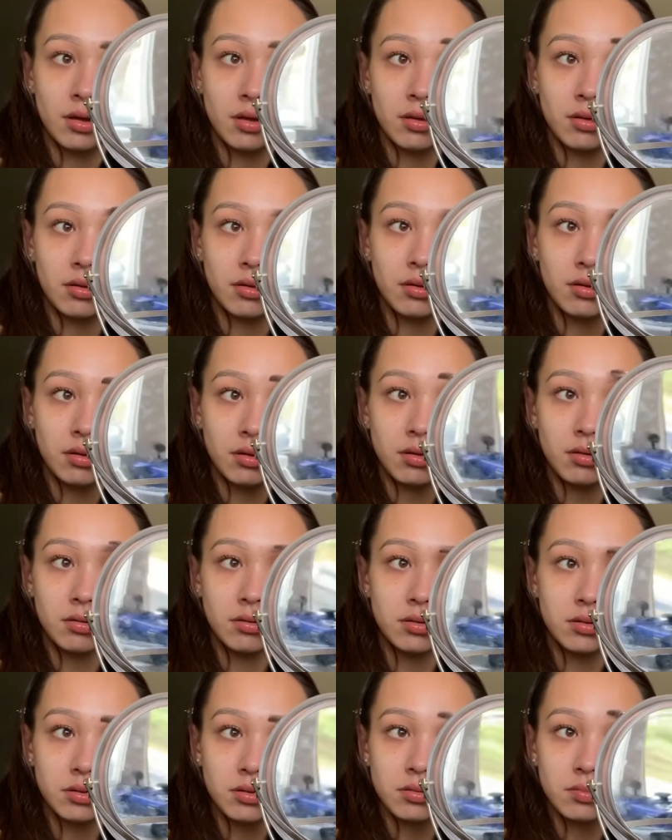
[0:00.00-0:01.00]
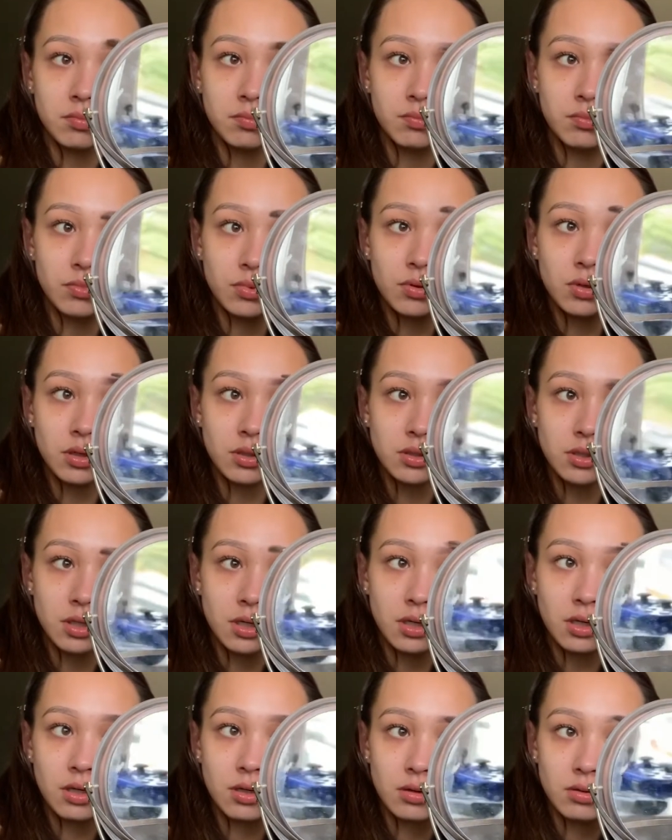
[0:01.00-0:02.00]
And then just brush it
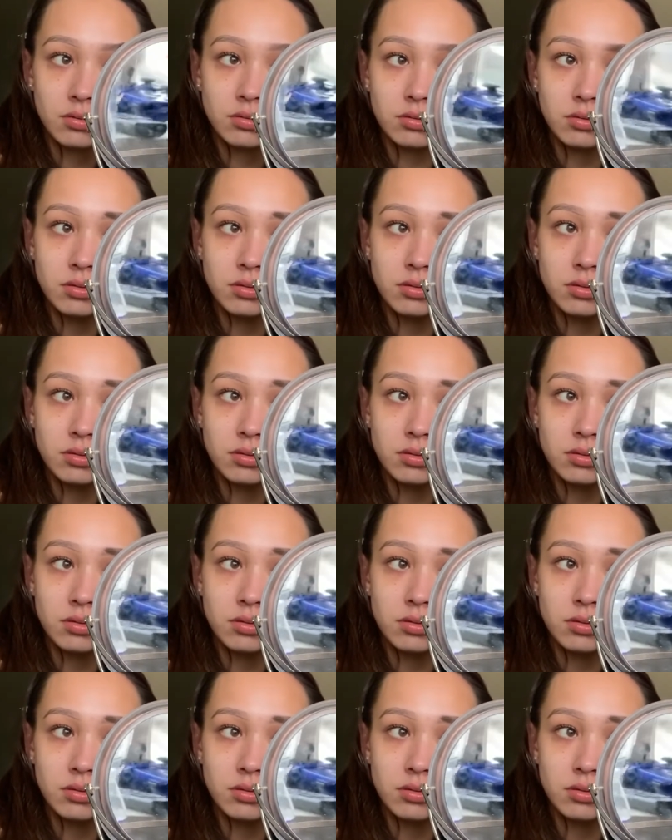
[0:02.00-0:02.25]
out.